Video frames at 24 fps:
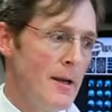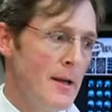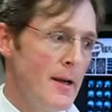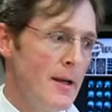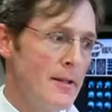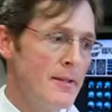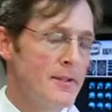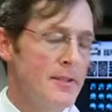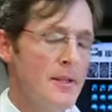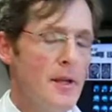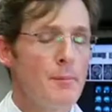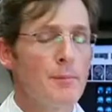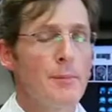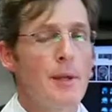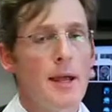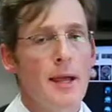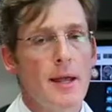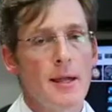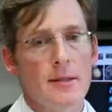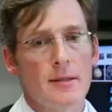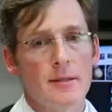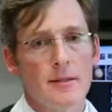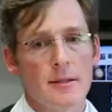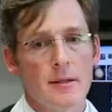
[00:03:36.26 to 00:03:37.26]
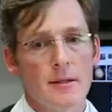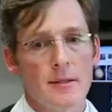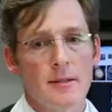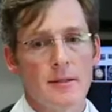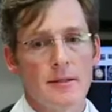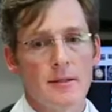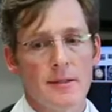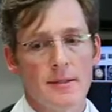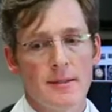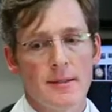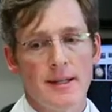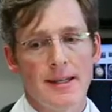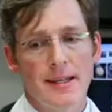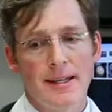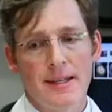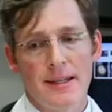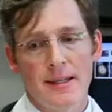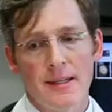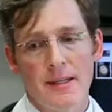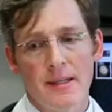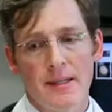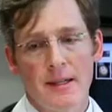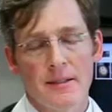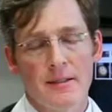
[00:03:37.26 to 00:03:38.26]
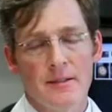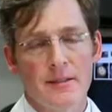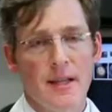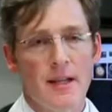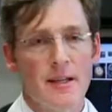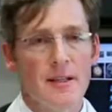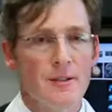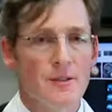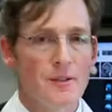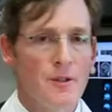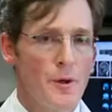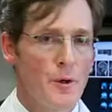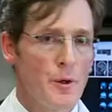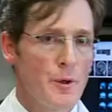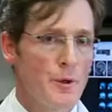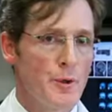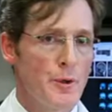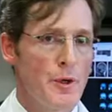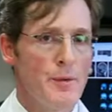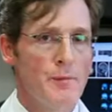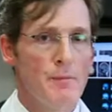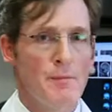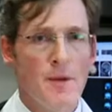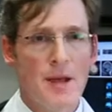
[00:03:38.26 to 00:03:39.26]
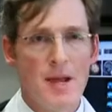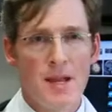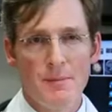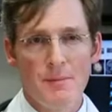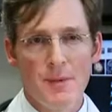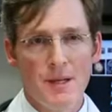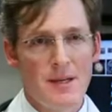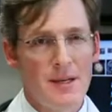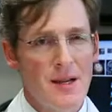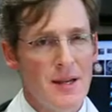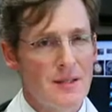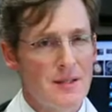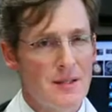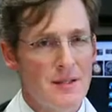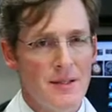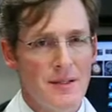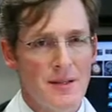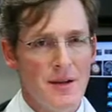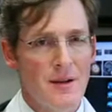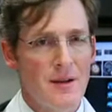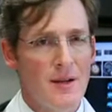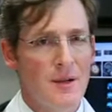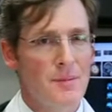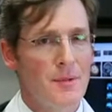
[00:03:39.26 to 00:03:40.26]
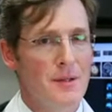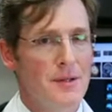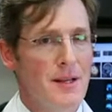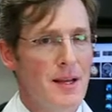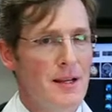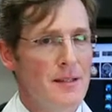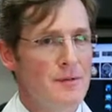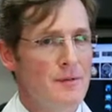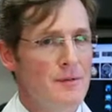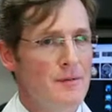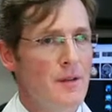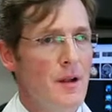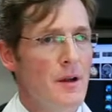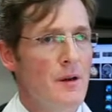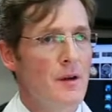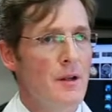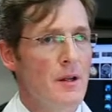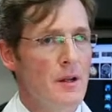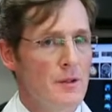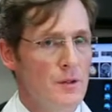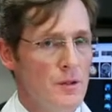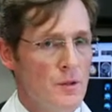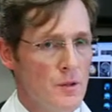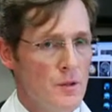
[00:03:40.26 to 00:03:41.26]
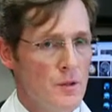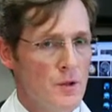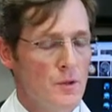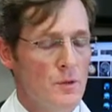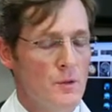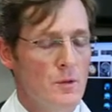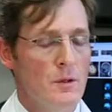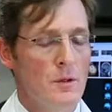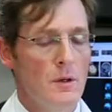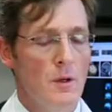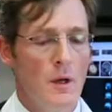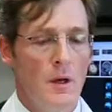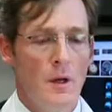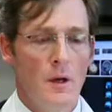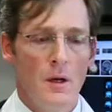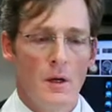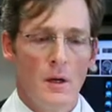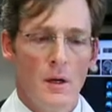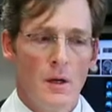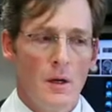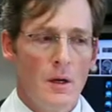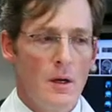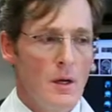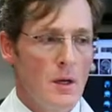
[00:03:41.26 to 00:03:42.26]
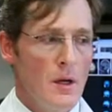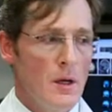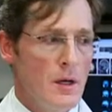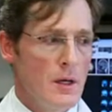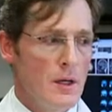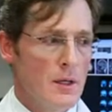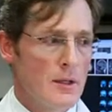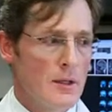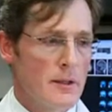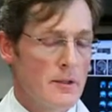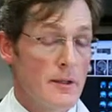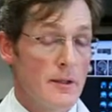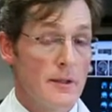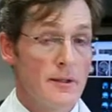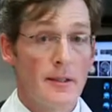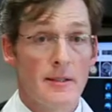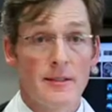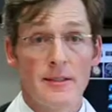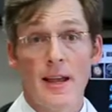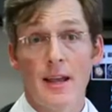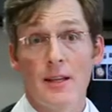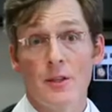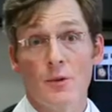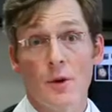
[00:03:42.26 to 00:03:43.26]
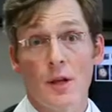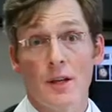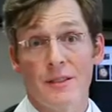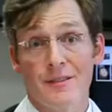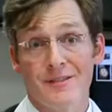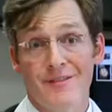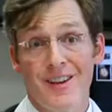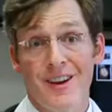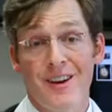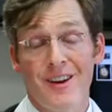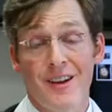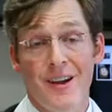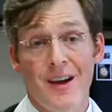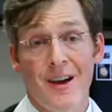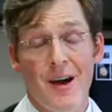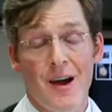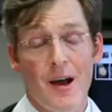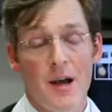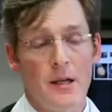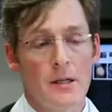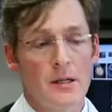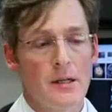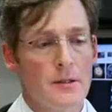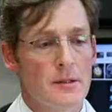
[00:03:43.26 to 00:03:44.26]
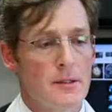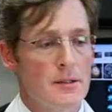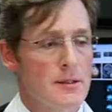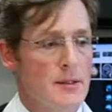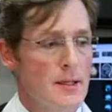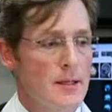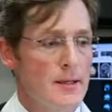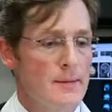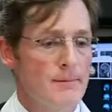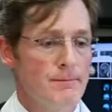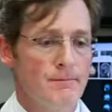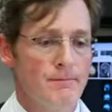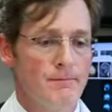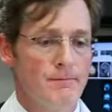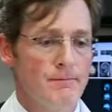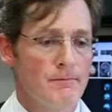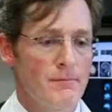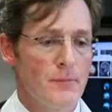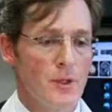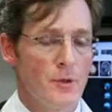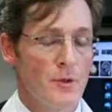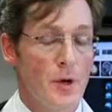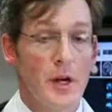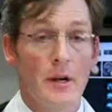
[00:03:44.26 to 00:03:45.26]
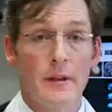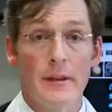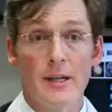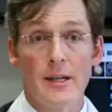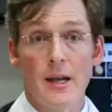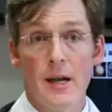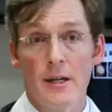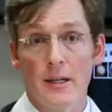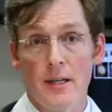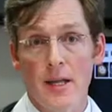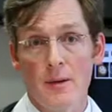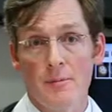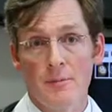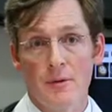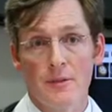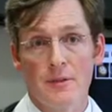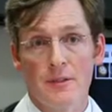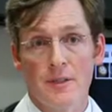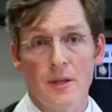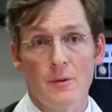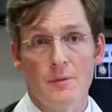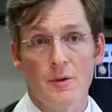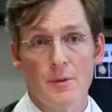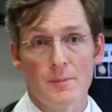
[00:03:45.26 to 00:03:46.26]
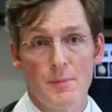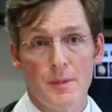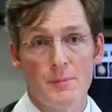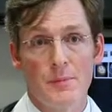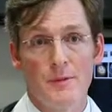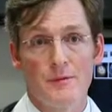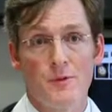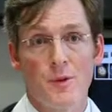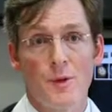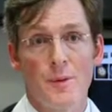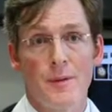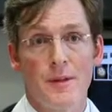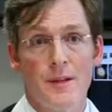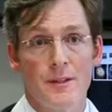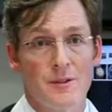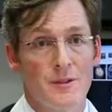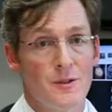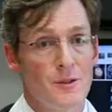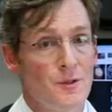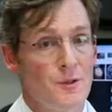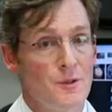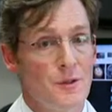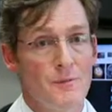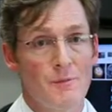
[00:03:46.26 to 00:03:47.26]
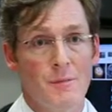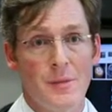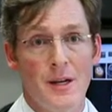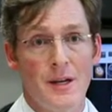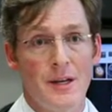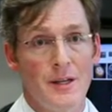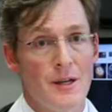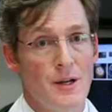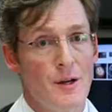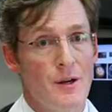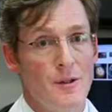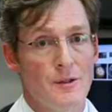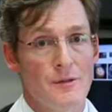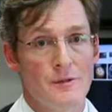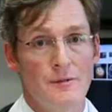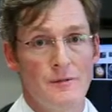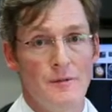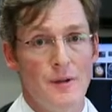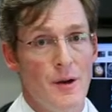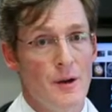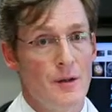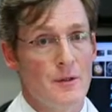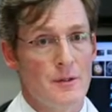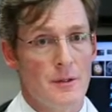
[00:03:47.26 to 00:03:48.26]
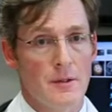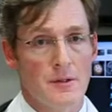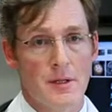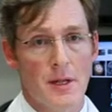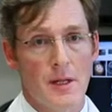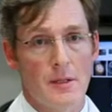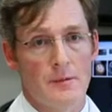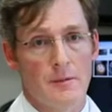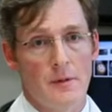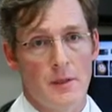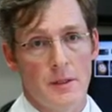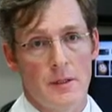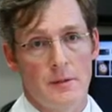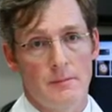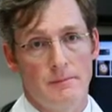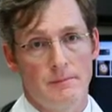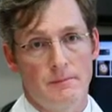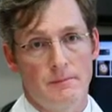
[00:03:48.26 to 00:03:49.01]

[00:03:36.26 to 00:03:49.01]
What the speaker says: In some cases, a second surgery may be necessary, but that's very unusual because the success rate is very high. It's greater than 98%. We've been performing this surgery many years very successfully.